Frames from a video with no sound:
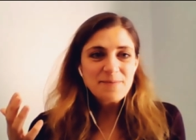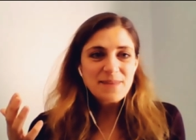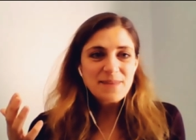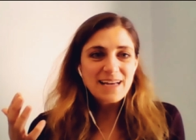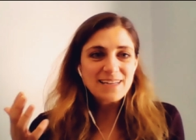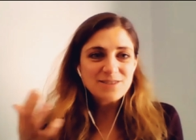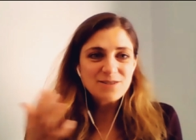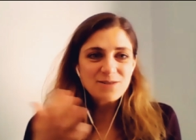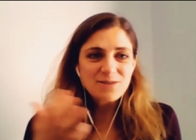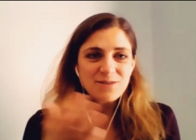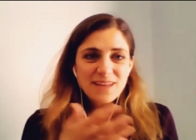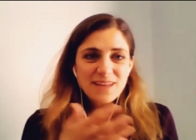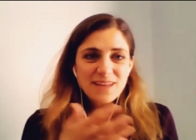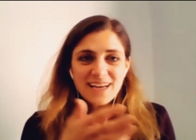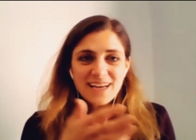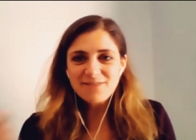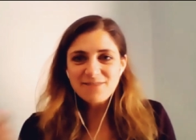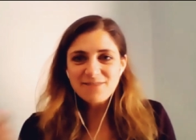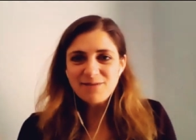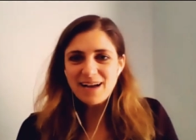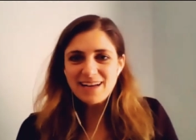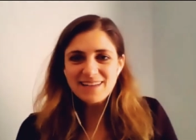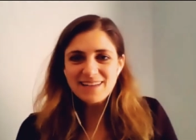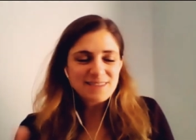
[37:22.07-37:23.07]
And so they kind
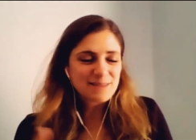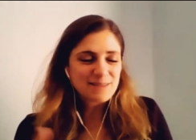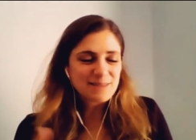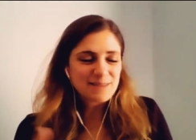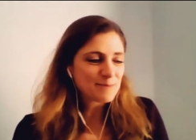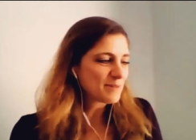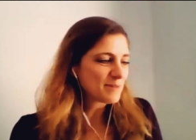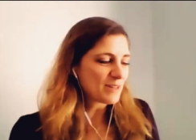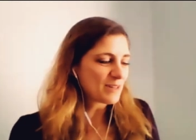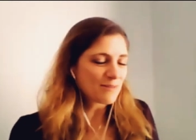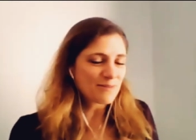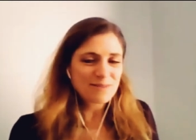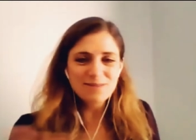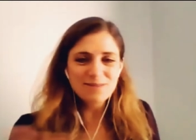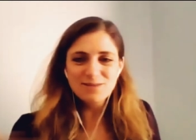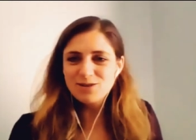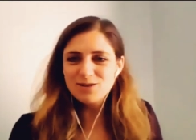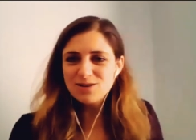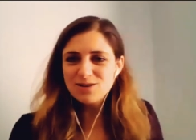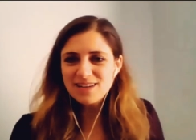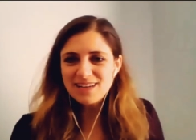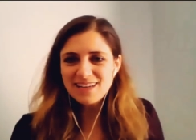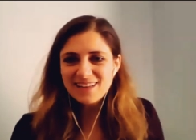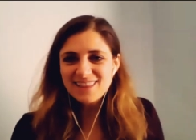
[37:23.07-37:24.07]
of had to, you know,
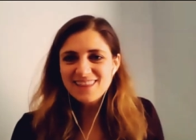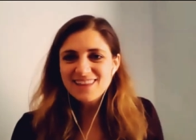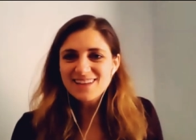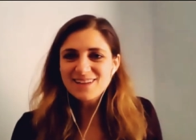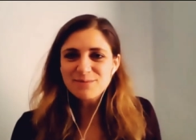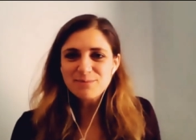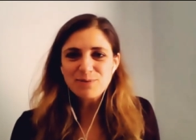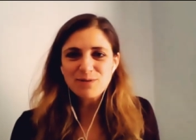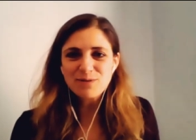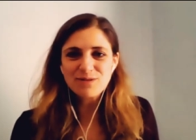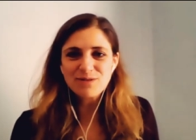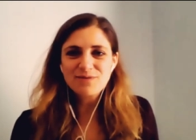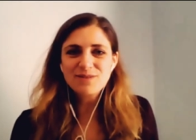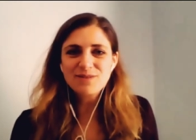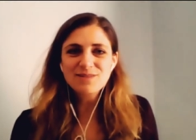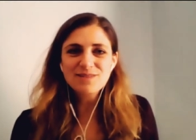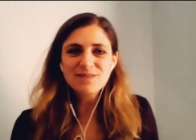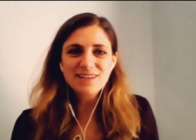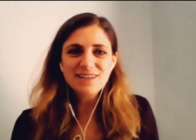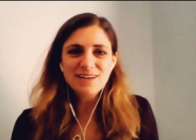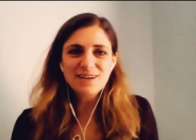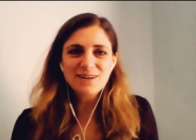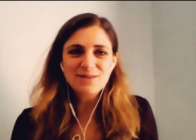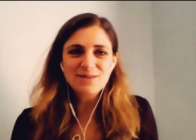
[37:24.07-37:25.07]
look at the
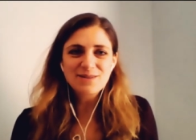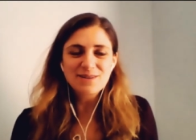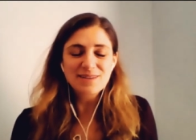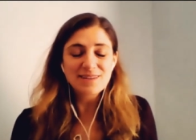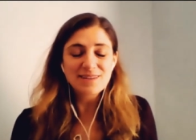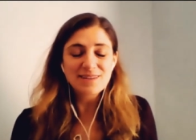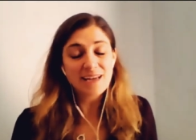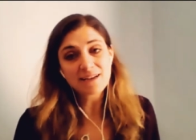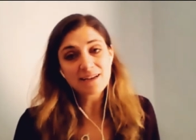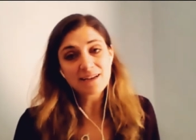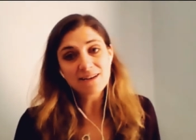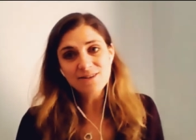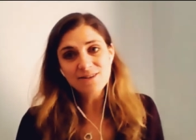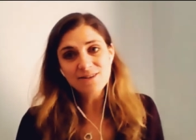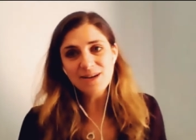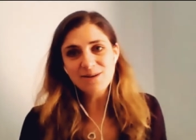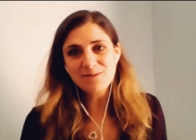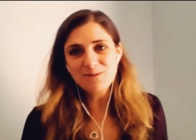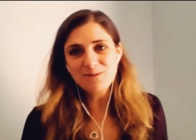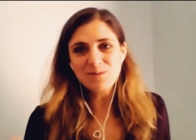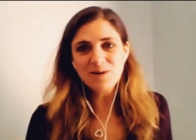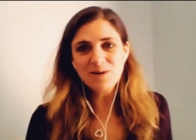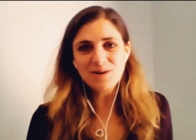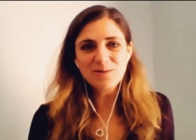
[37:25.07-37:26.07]
portfolio and like, okay,
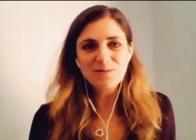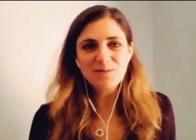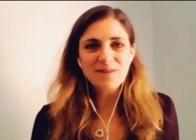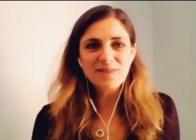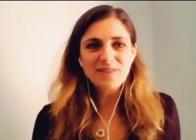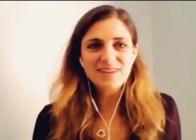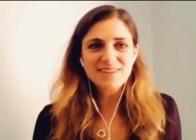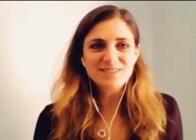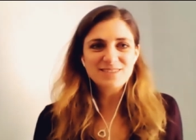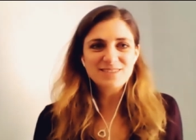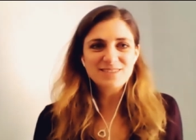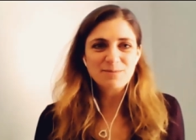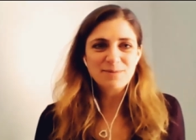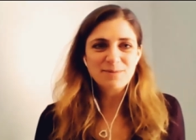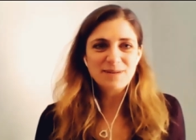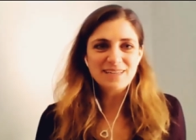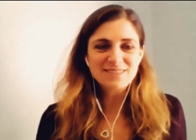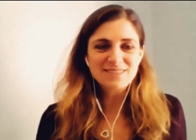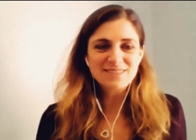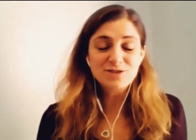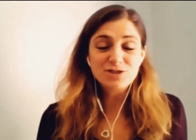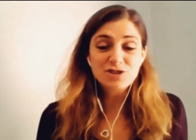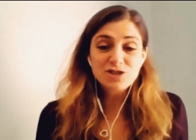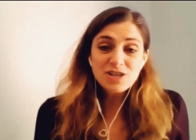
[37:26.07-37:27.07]
well, what do we think is our
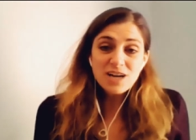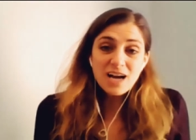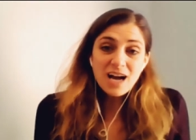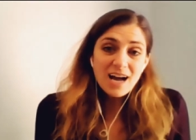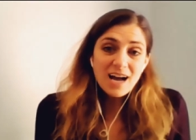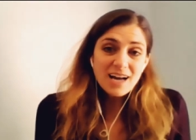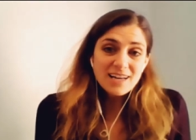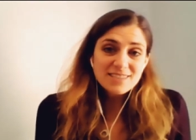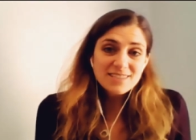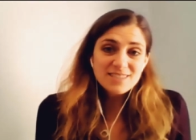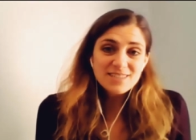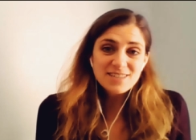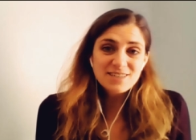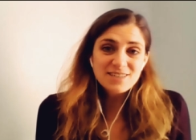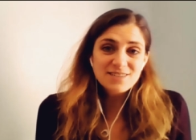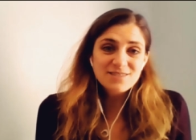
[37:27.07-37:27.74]
best shot to,